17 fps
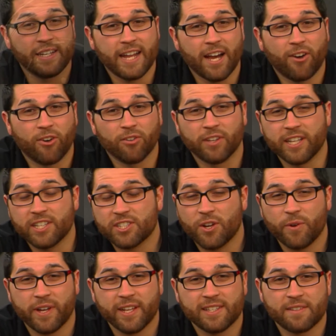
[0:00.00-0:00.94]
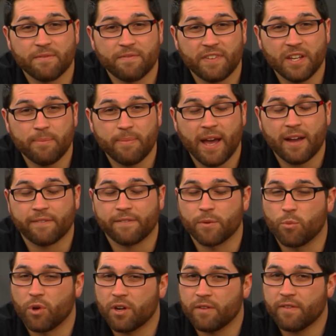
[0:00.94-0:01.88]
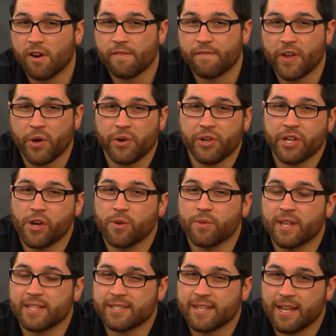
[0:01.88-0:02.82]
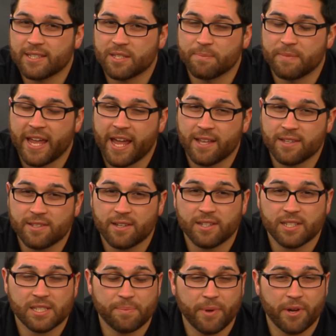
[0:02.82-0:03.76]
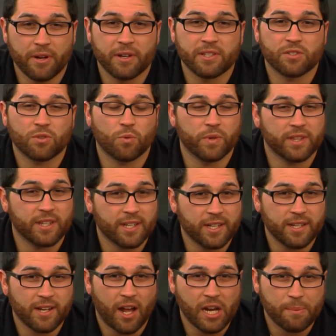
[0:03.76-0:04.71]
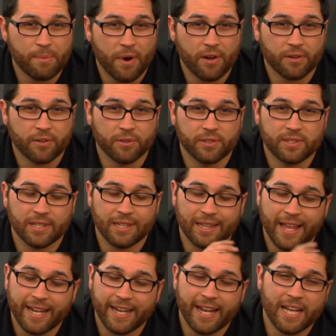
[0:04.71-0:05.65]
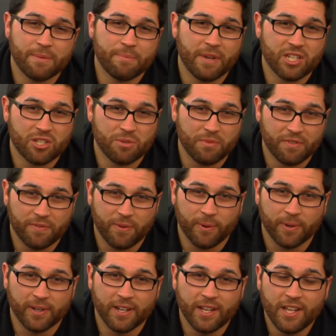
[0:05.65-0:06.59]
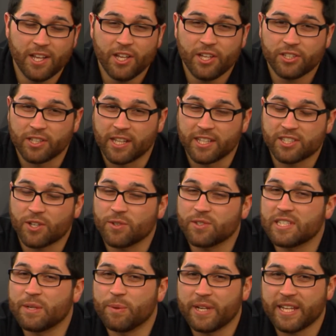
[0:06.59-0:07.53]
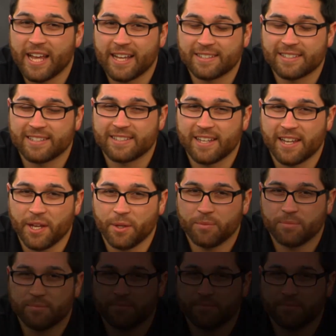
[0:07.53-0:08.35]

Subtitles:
Now let's go get some feedback from one of our very own that's had some hands-on experience with the Kanani Mongrels like I had mentioned before. So let's go see what he has to say.